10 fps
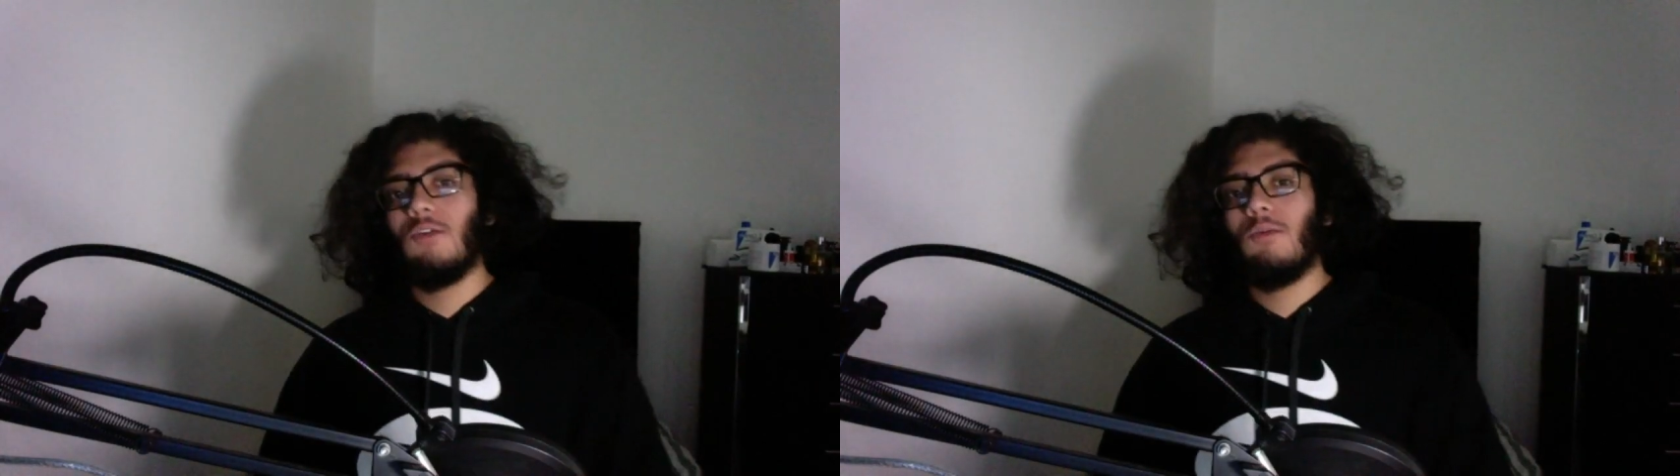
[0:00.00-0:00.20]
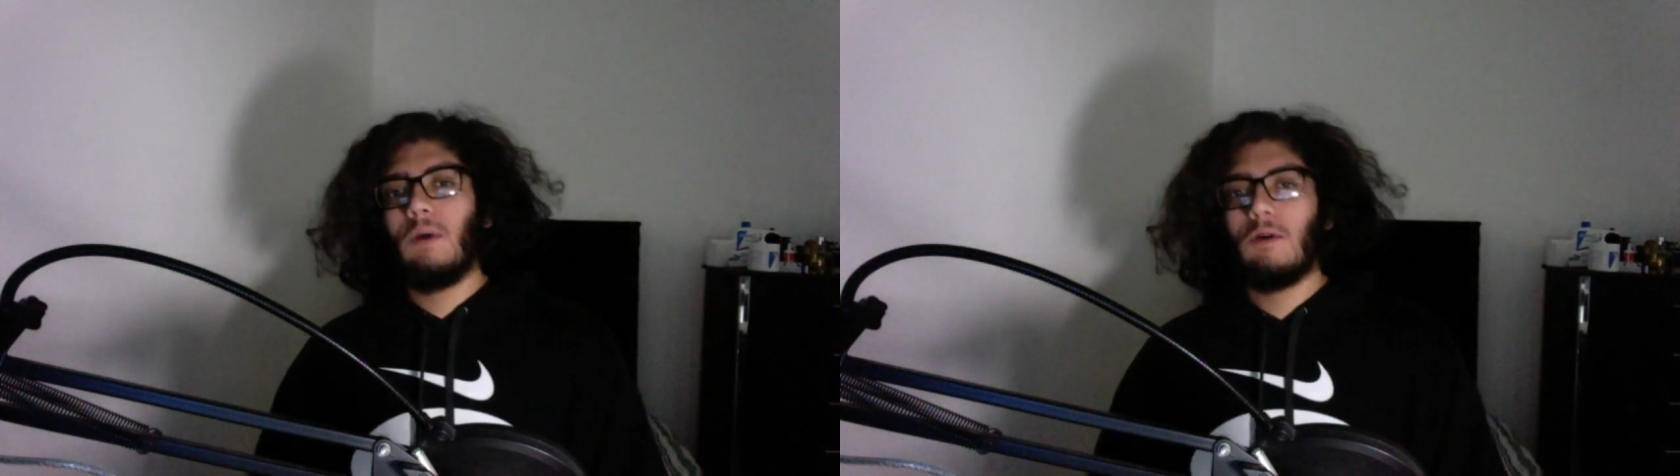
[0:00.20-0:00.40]

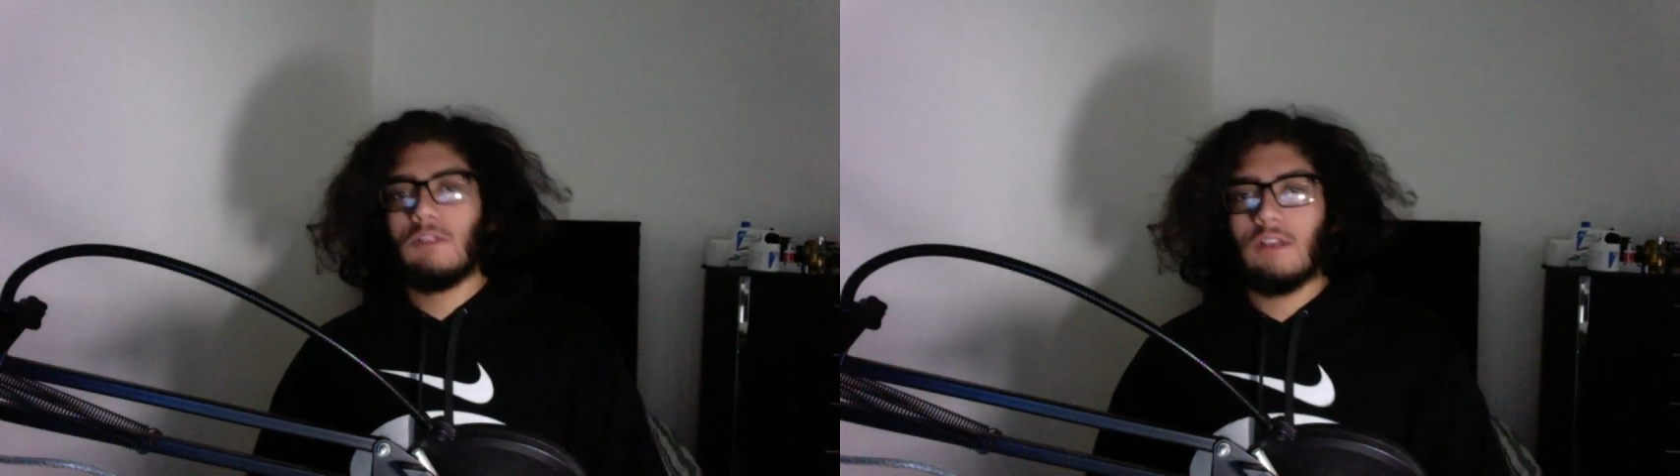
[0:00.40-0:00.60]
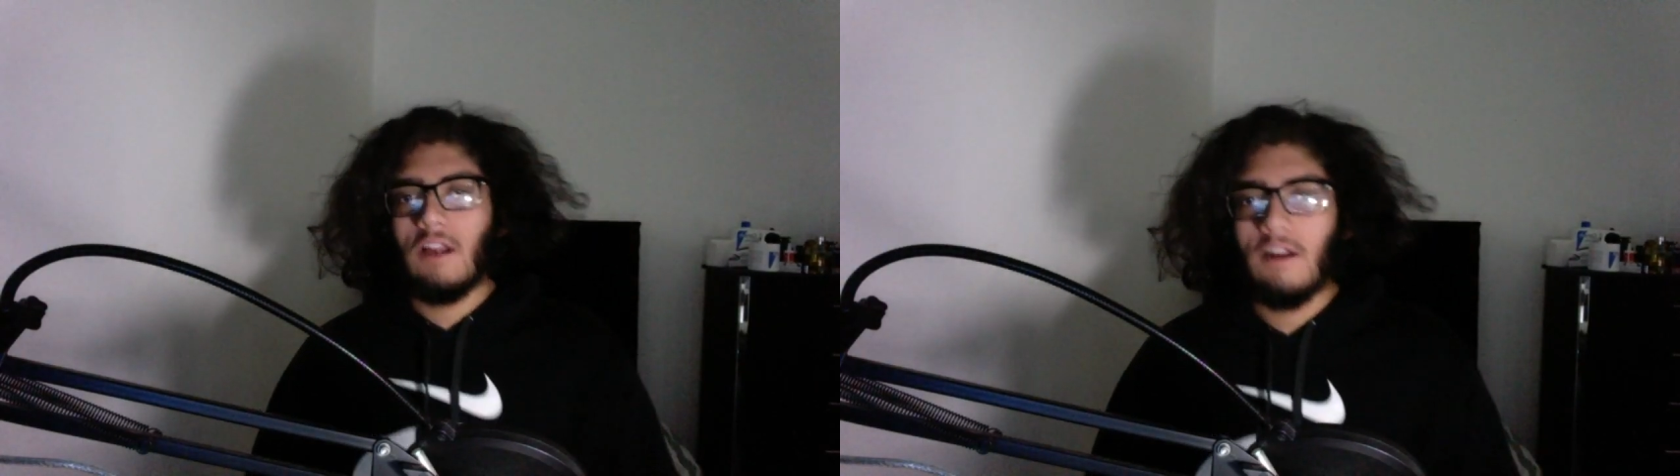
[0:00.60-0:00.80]
male
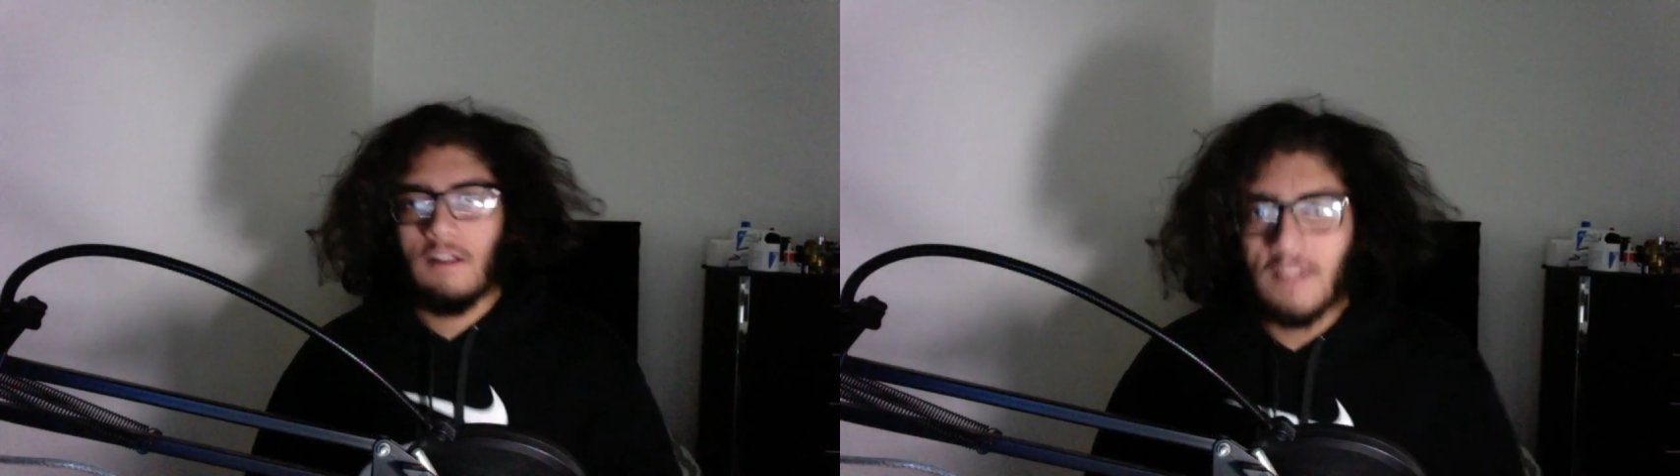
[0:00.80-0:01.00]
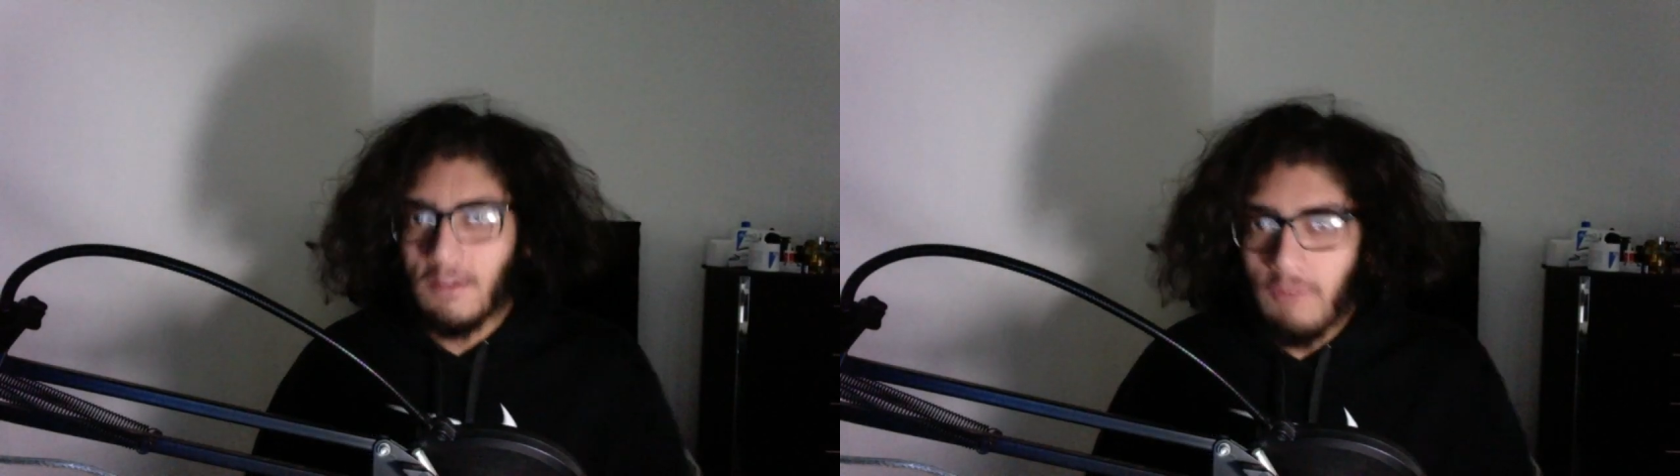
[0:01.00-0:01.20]

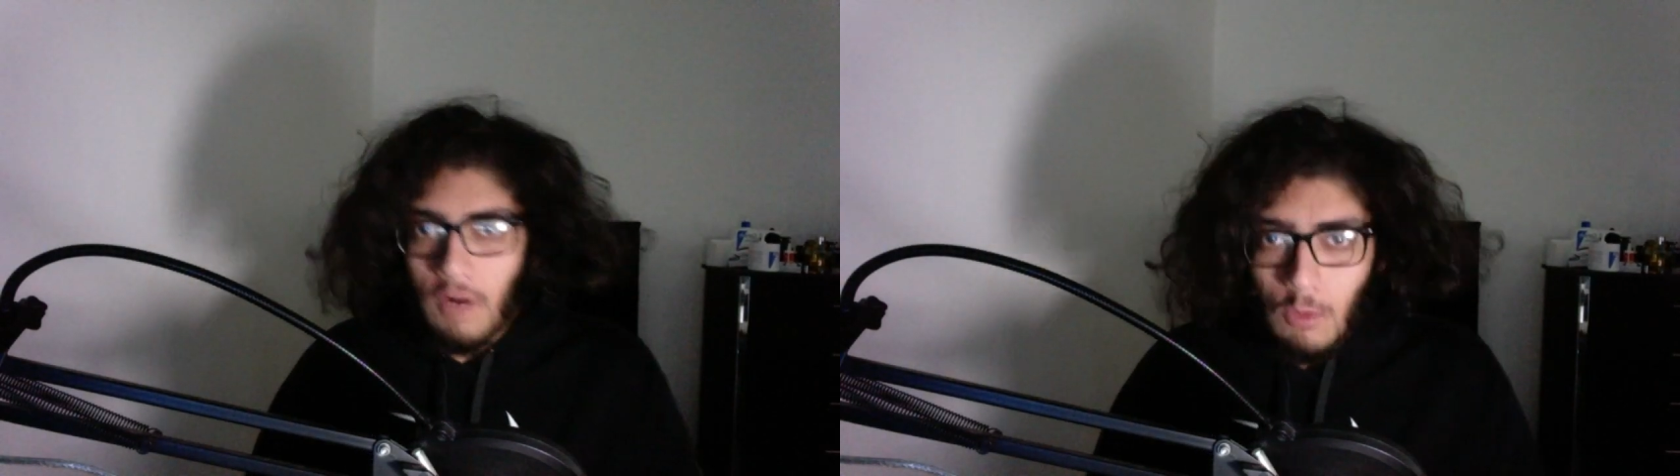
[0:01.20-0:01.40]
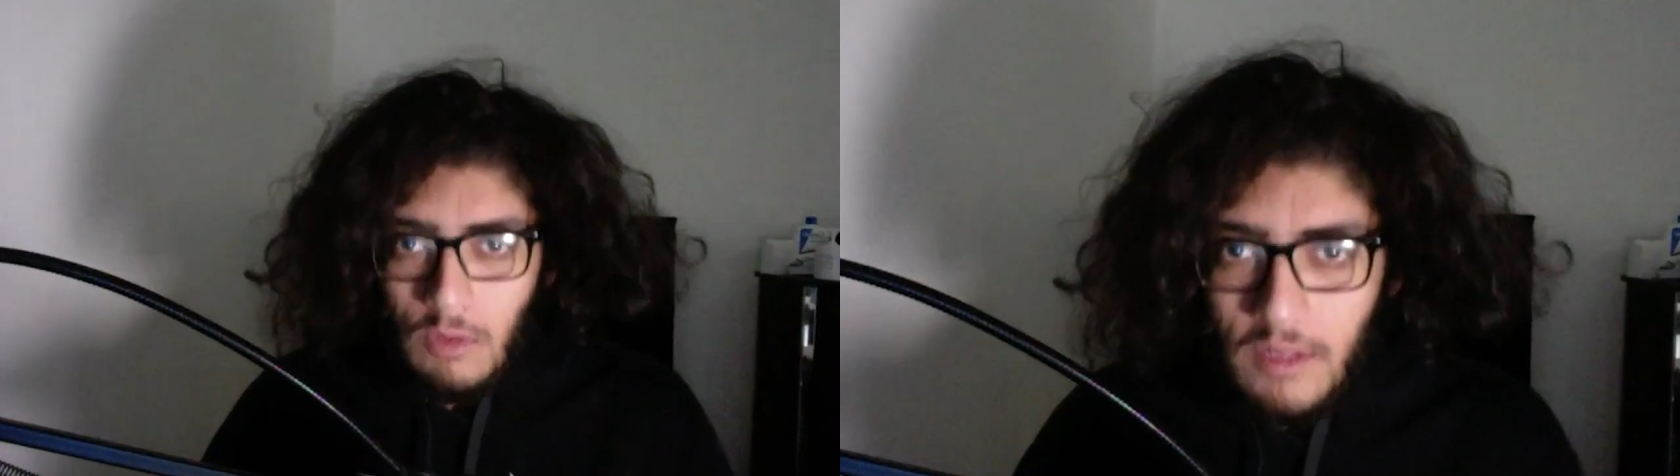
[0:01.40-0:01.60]
Salandits, they
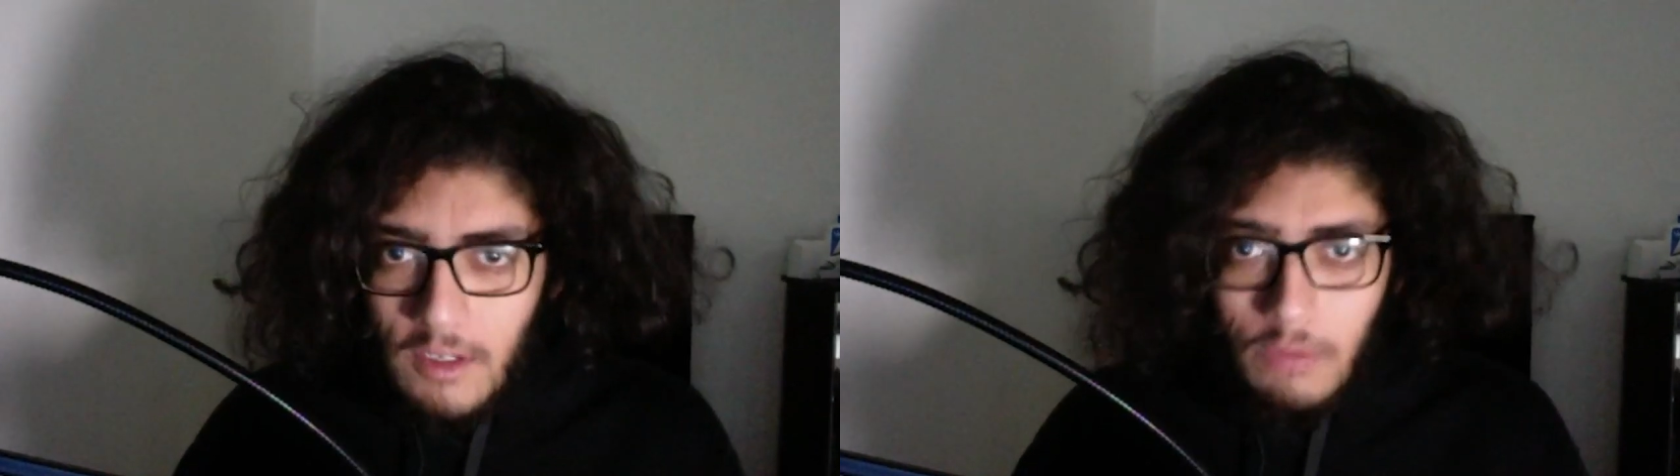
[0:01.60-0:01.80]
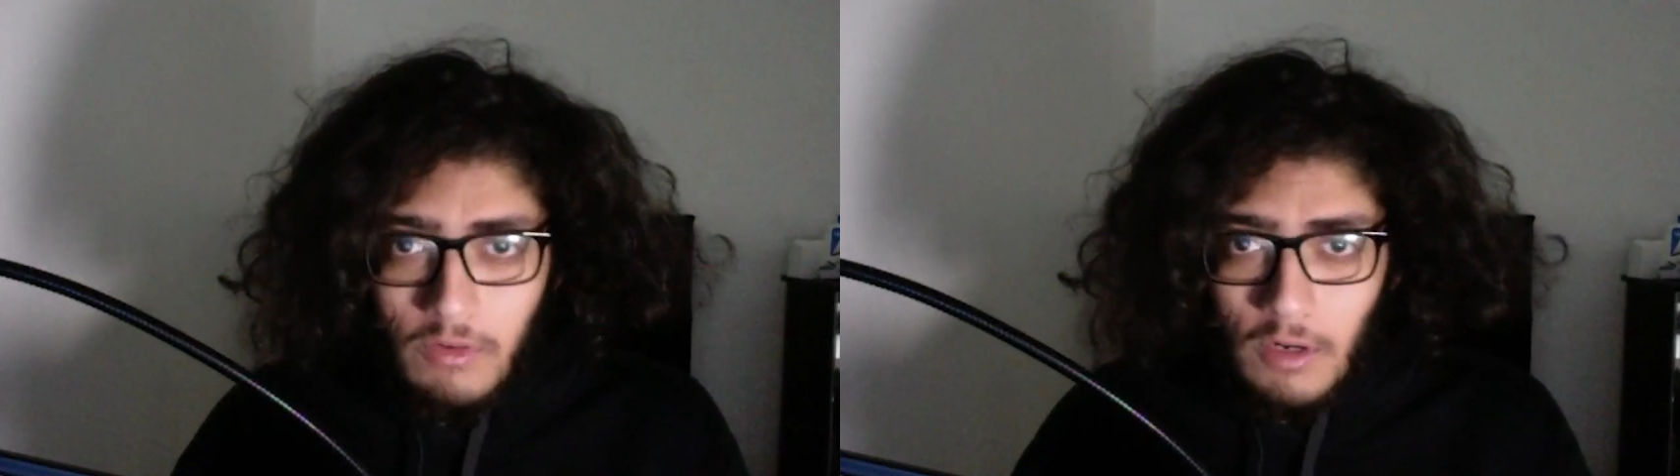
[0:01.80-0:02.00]
fuck all. They
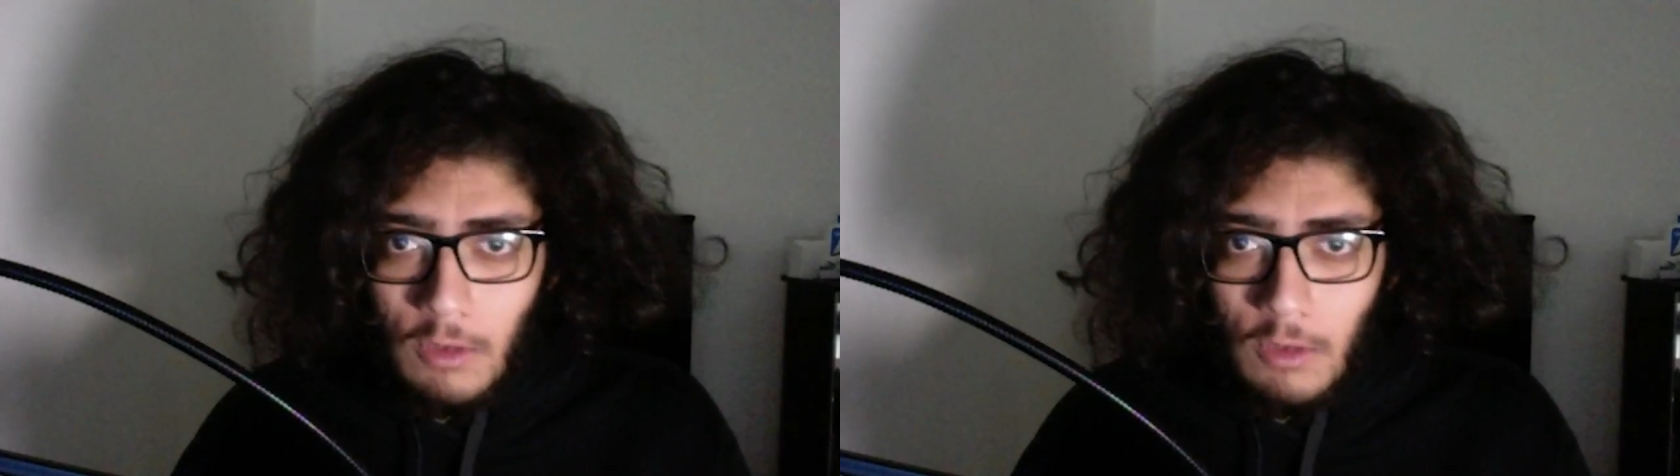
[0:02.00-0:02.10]
do fuck